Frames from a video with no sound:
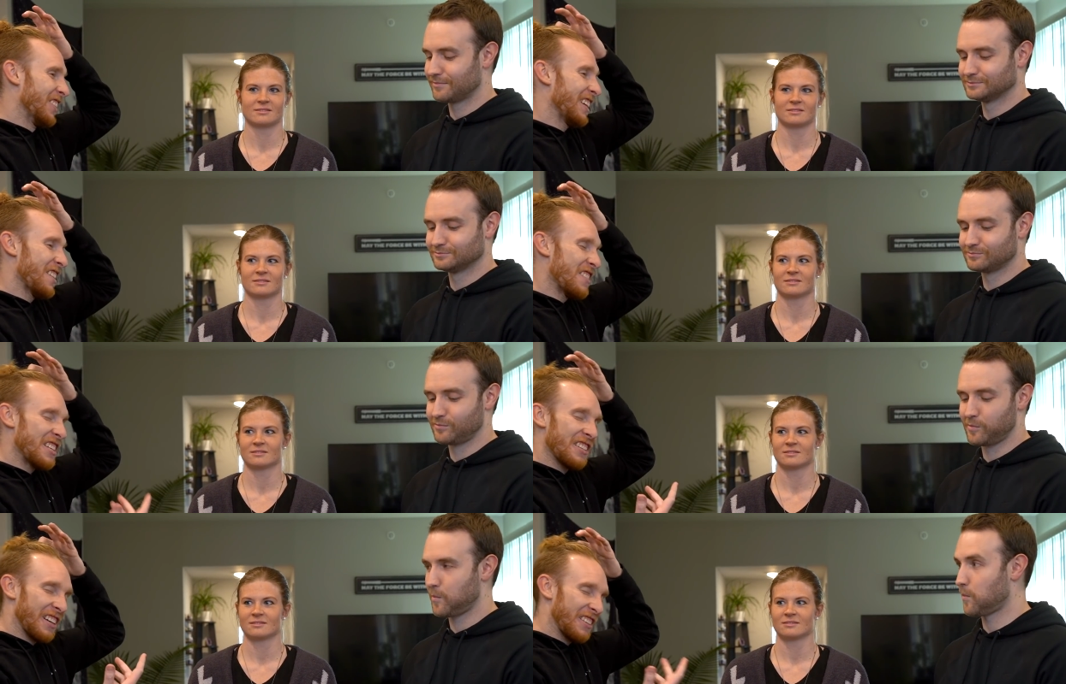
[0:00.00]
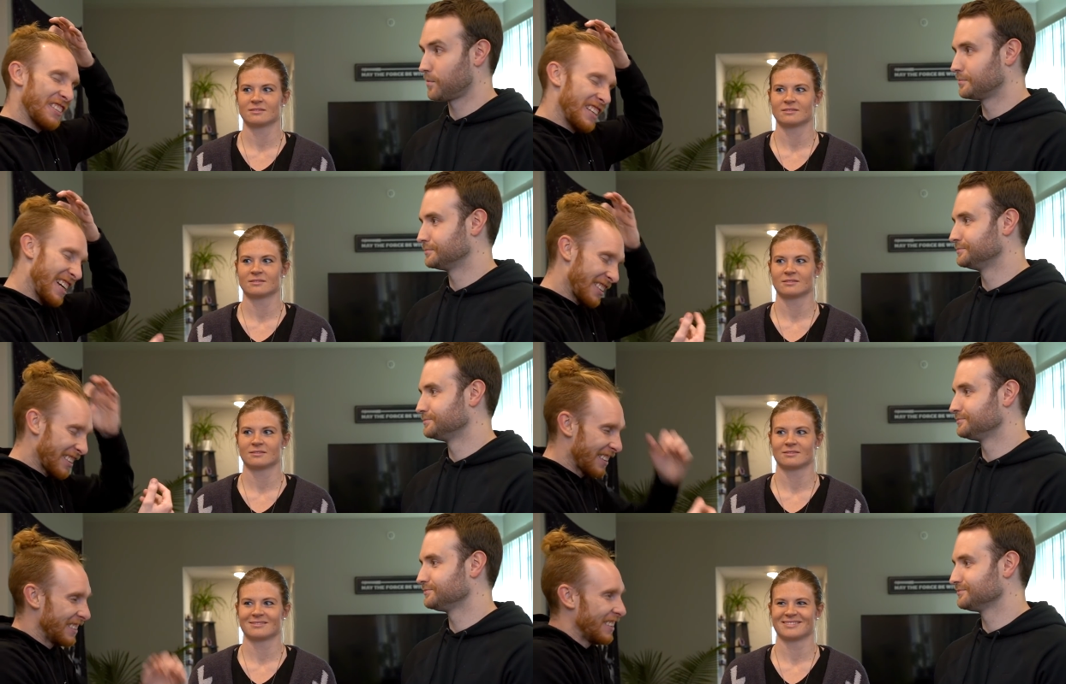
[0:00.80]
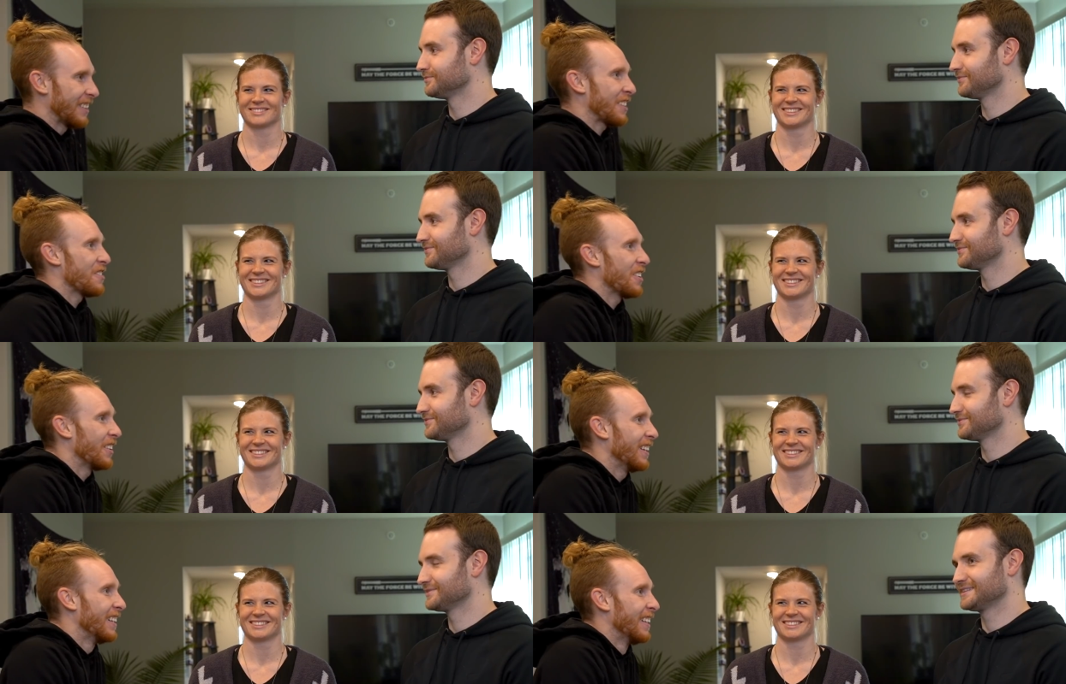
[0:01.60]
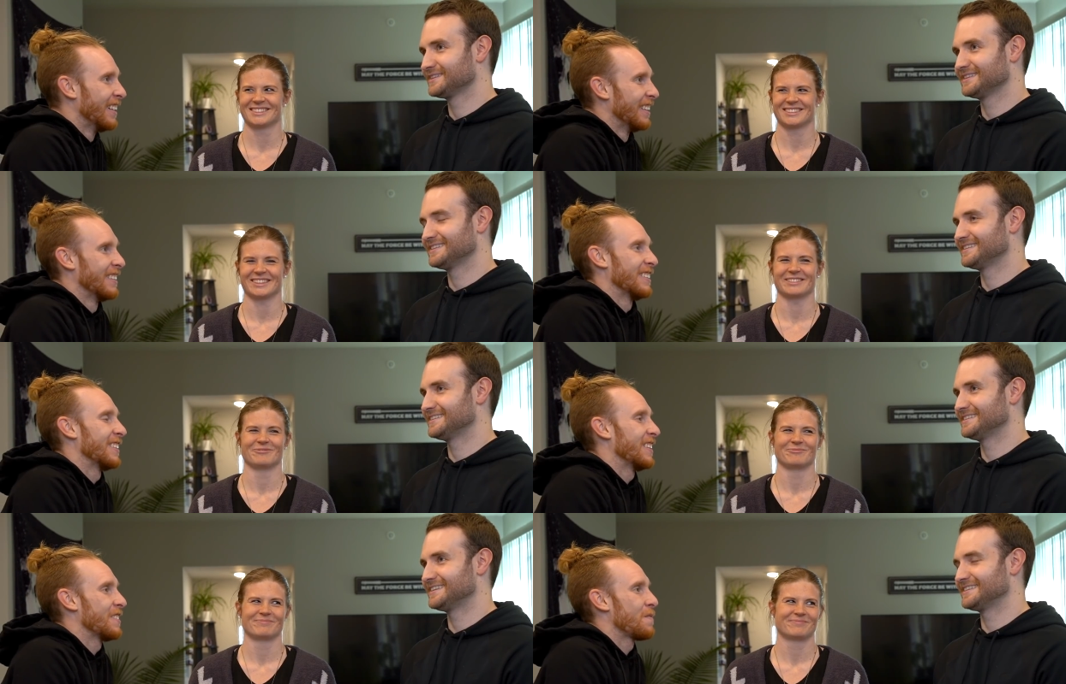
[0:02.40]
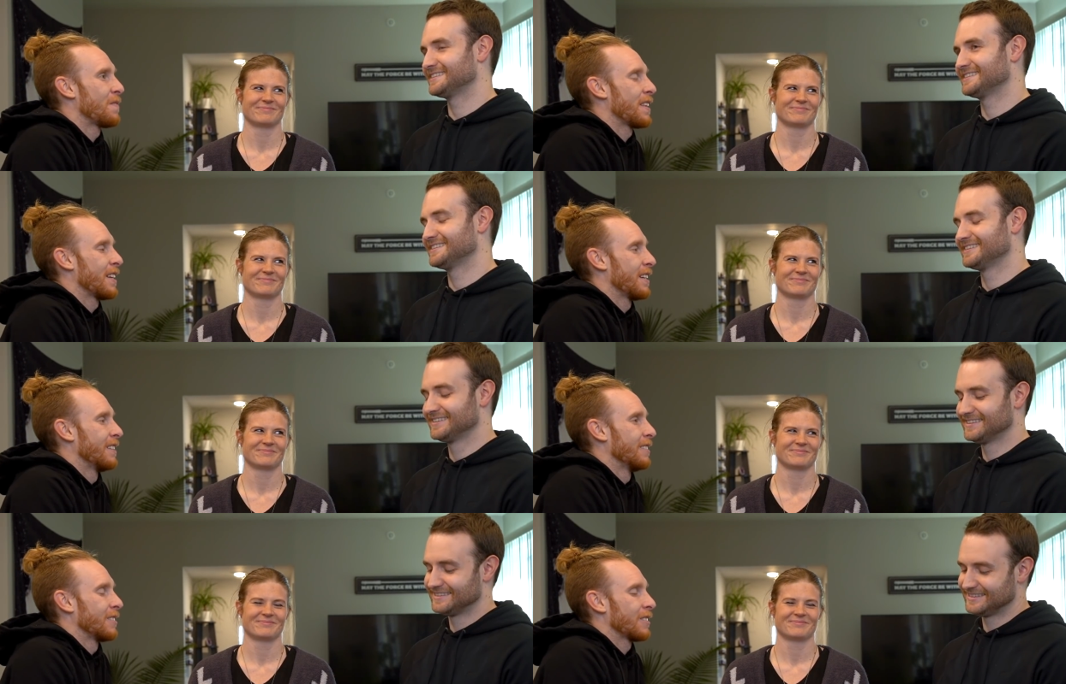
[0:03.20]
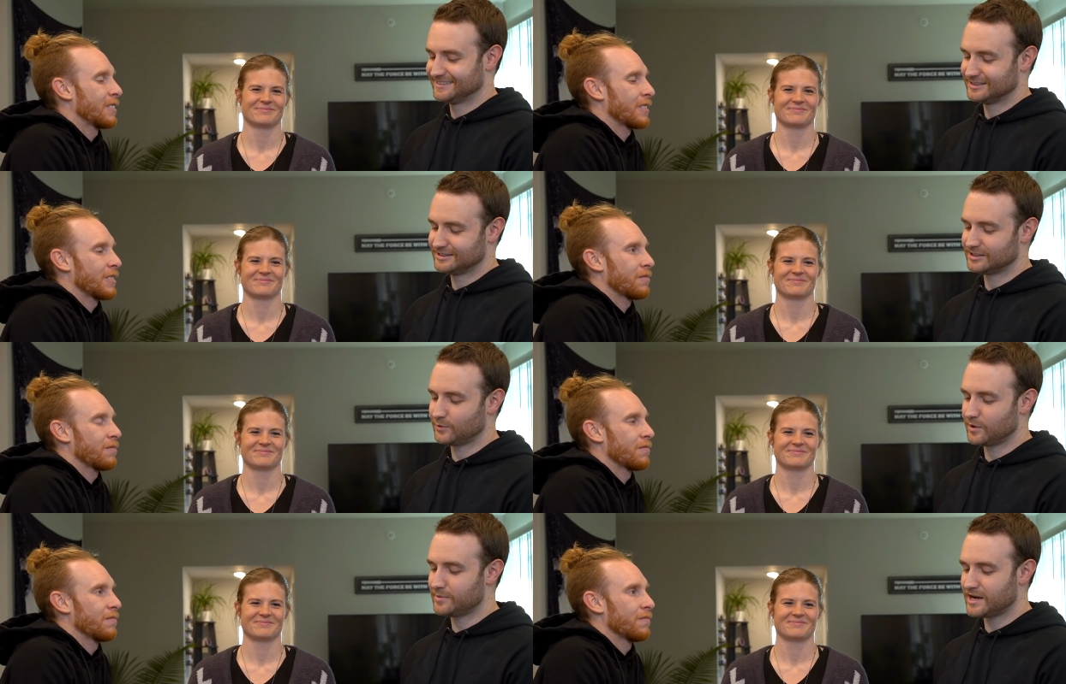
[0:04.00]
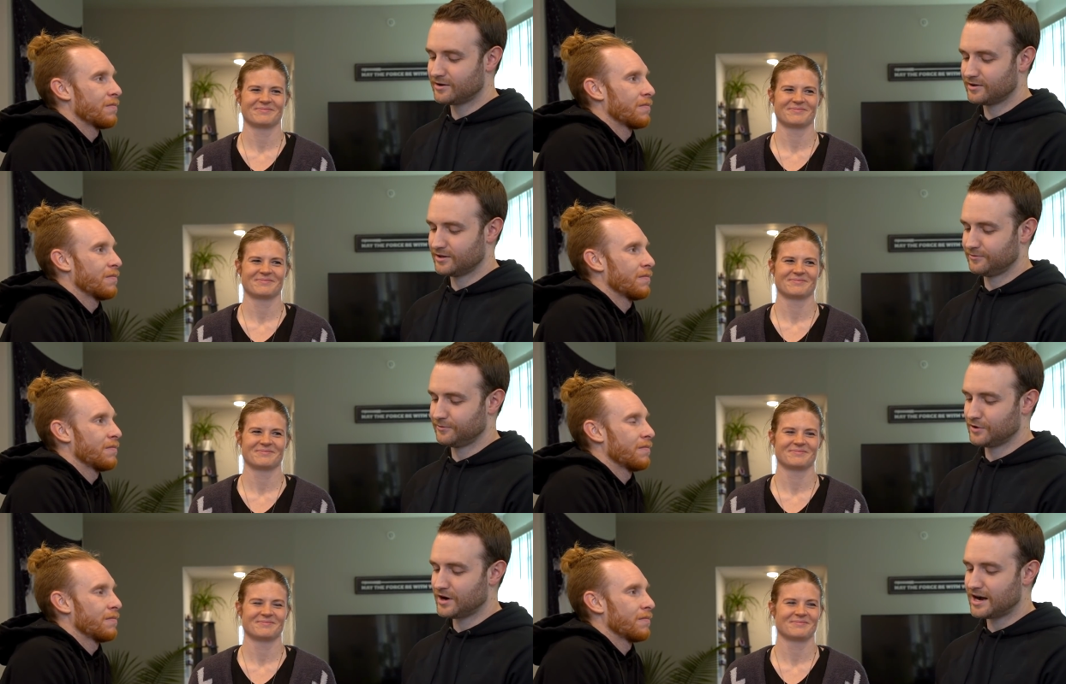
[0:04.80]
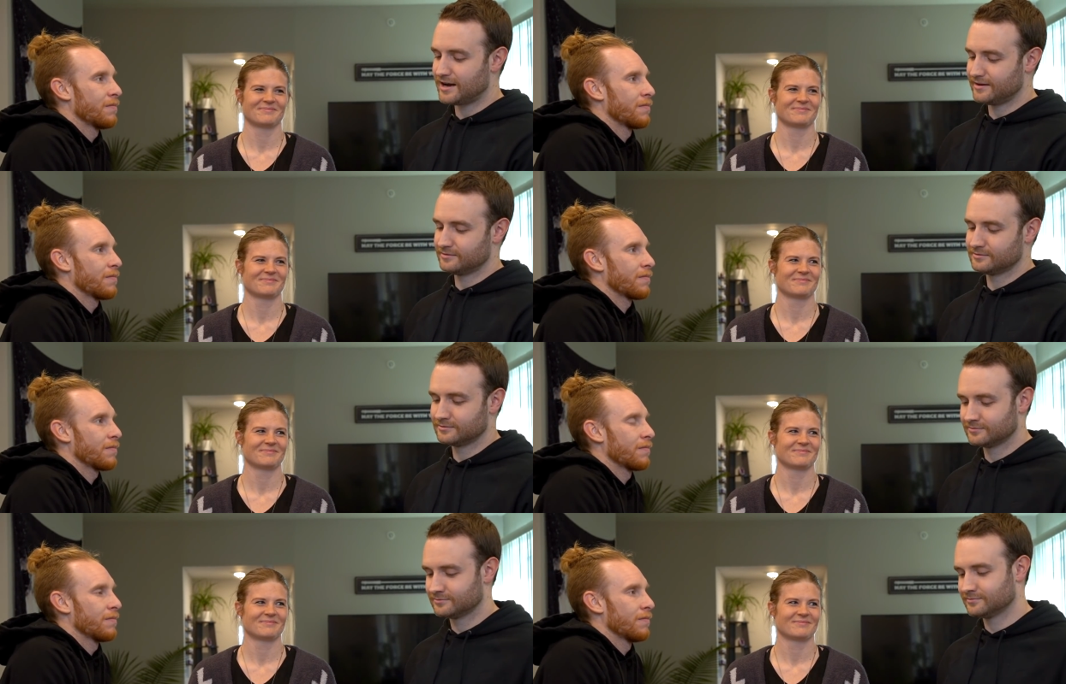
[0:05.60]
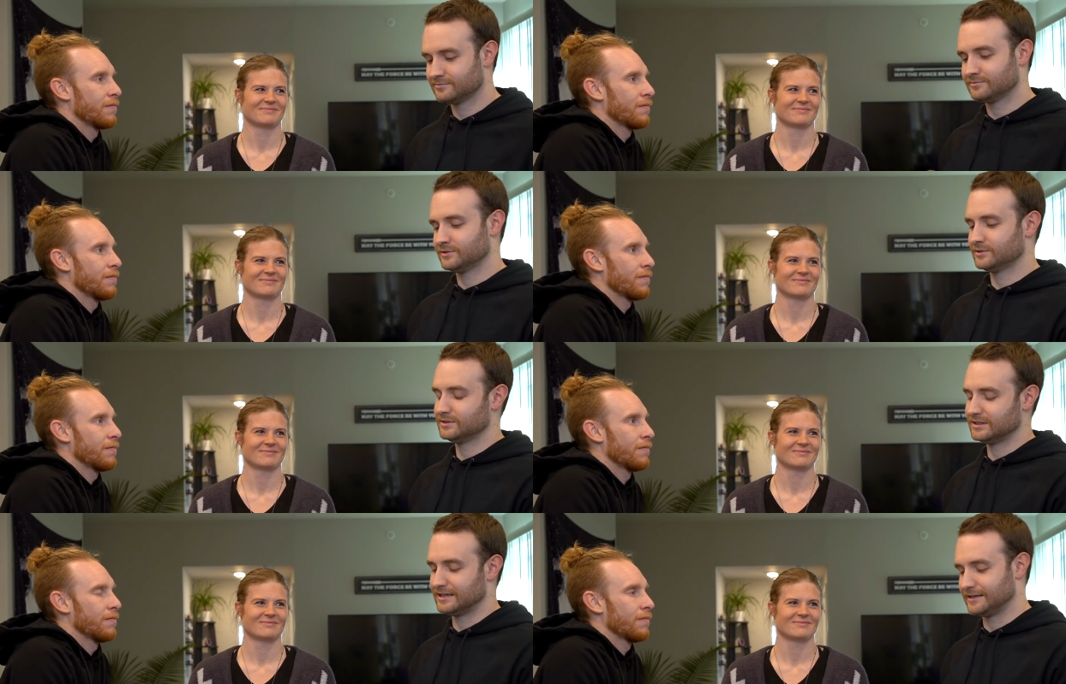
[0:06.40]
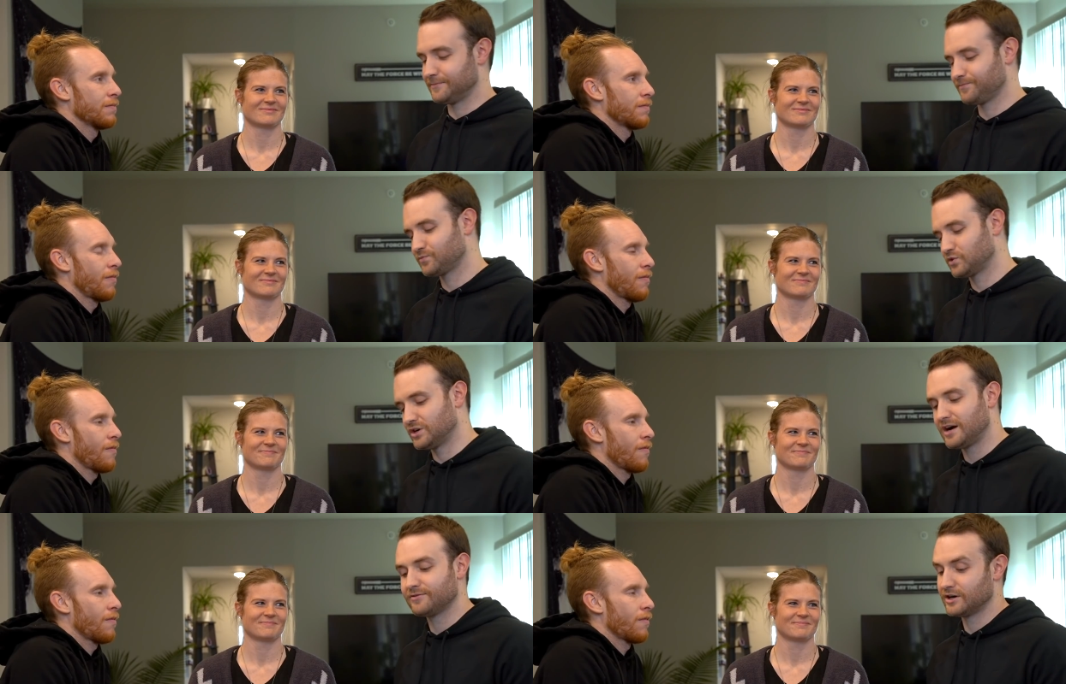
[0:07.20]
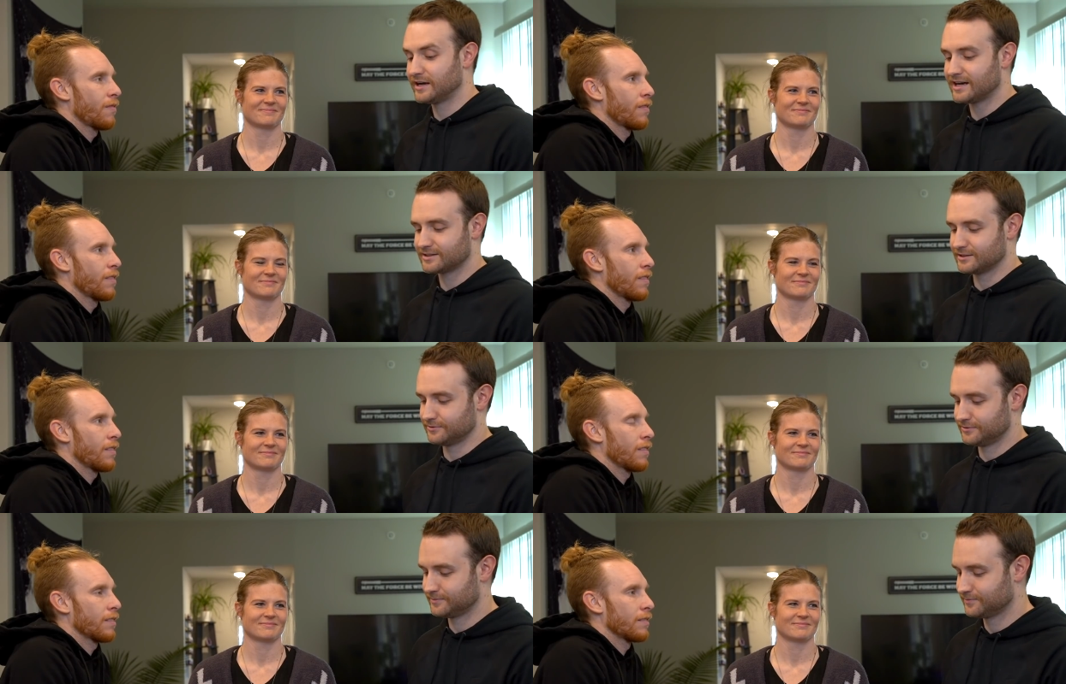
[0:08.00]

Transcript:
Speaker 1: but, then I missed soccer for the actual you know component. Yeah. So. Yeah.
Speaker 2: So what about if you're not um, you're not very active?